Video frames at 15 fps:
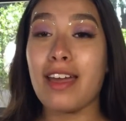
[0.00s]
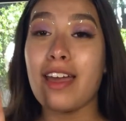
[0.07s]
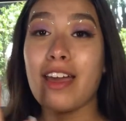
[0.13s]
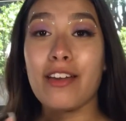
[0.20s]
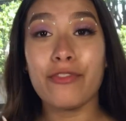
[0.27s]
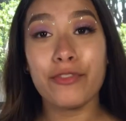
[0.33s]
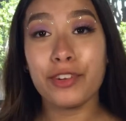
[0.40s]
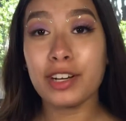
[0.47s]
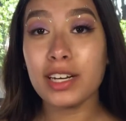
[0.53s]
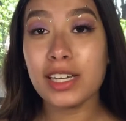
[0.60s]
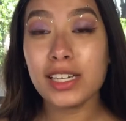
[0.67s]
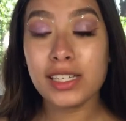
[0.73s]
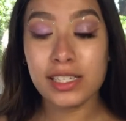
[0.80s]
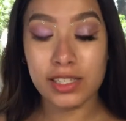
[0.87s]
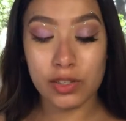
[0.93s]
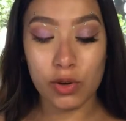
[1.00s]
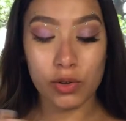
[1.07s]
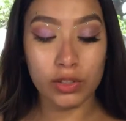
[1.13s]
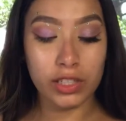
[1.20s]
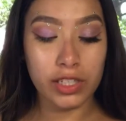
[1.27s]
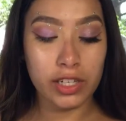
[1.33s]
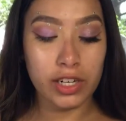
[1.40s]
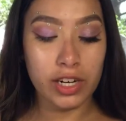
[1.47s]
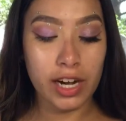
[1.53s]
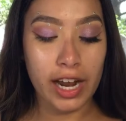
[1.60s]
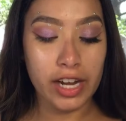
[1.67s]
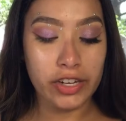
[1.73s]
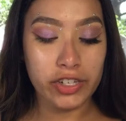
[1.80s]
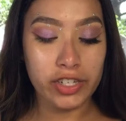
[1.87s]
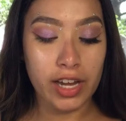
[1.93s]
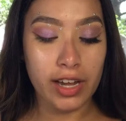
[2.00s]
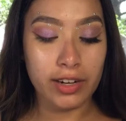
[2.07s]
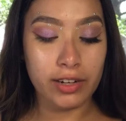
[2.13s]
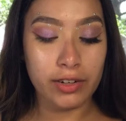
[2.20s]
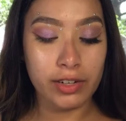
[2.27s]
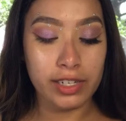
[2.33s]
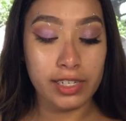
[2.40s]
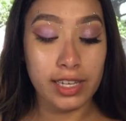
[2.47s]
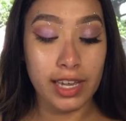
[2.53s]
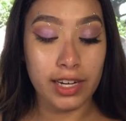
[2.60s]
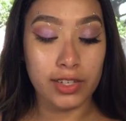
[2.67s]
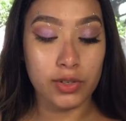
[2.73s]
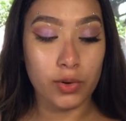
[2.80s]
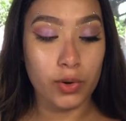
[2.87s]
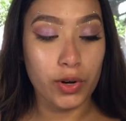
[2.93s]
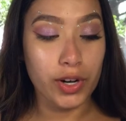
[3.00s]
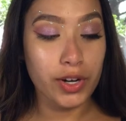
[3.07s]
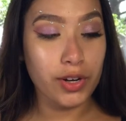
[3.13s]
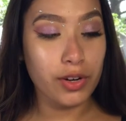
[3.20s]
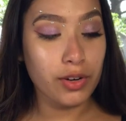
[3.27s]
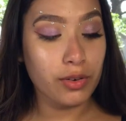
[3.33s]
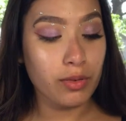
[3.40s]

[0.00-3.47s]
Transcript: effortless, only her eyeshadow is editorial.